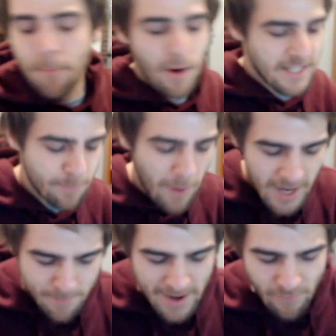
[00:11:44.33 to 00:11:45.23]
by
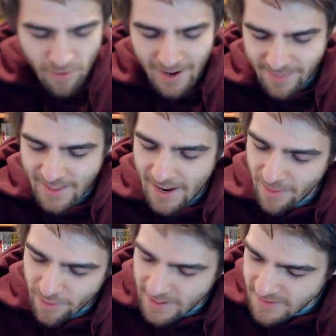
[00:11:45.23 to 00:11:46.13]
Spider-Man right there.
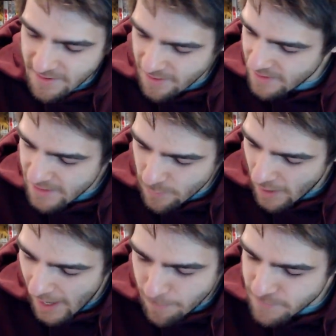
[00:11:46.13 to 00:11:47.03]
These are the
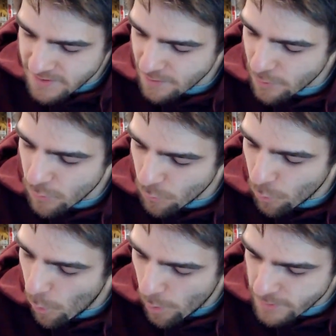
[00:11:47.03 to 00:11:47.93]
absolute
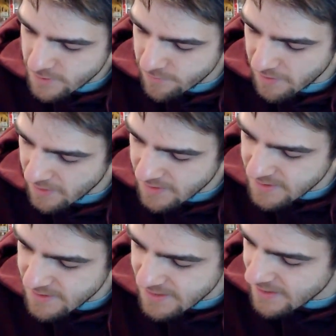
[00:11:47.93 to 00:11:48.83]
worst
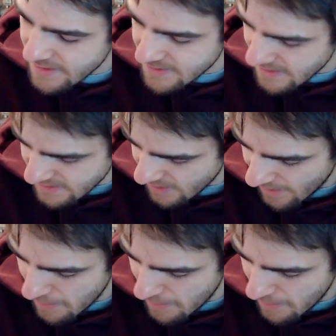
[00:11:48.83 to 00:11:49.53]
villains in this entire